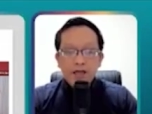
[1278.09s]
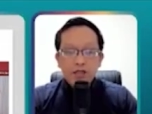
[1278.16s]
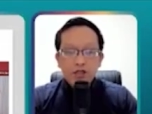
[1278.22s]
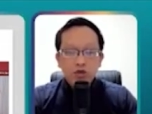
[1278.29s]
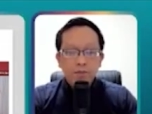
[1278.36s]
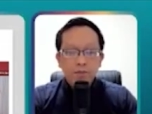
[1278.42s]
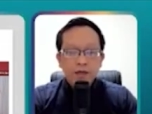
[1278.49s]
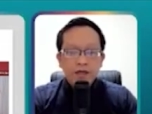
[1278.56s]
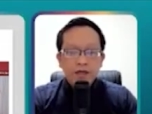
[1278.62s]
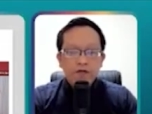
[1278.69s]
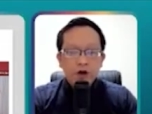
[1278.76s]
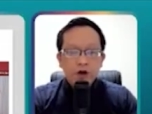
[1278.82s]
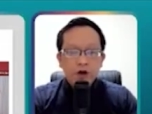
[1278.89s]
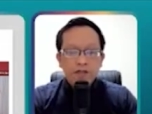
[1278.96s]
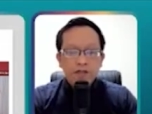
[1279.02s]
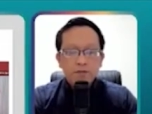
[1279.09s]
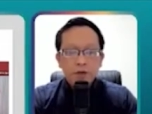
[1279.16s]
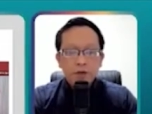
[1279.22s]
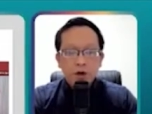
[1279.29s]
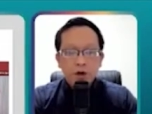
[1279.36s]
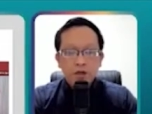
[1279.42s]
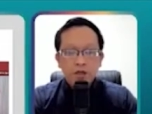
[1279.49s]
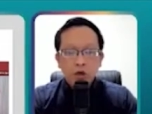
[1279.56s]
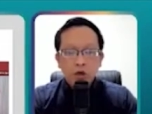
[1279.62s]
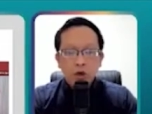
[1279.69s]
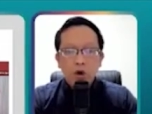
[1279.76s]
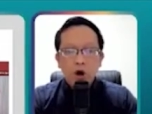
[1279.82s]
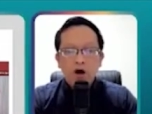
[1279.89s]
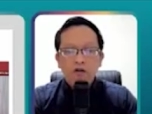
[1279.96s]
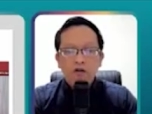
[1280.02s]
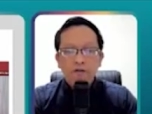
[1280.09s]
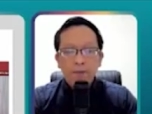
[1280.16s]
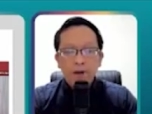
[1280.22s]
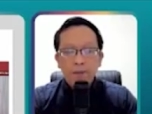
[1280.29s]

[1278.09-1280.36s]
has to be developed is because the role of